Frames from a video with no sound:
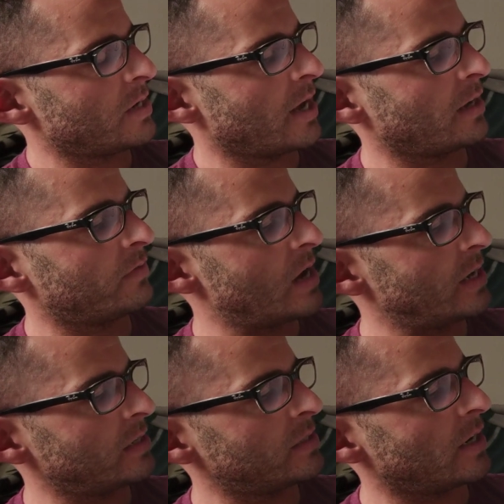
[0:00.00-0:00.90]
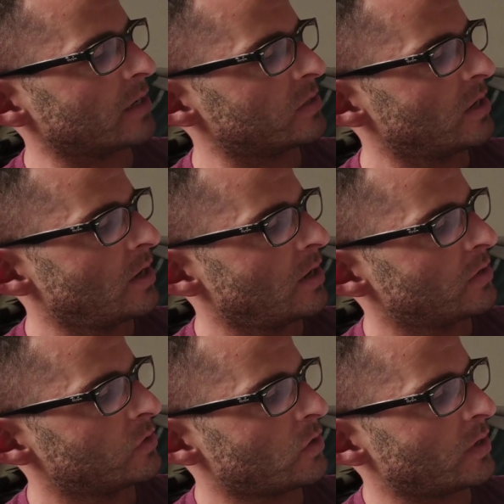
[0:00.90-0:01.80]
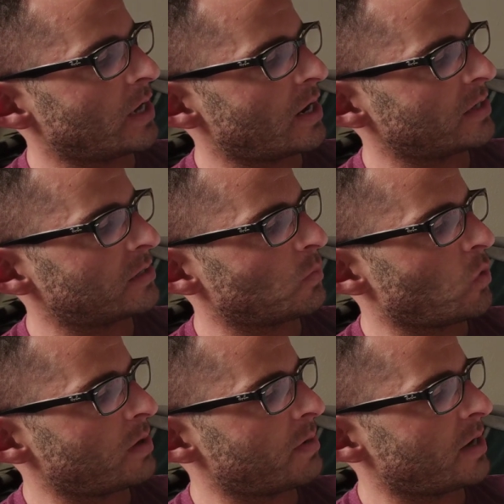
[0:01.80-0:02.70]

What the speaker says: to negative 96. So to get a sub 1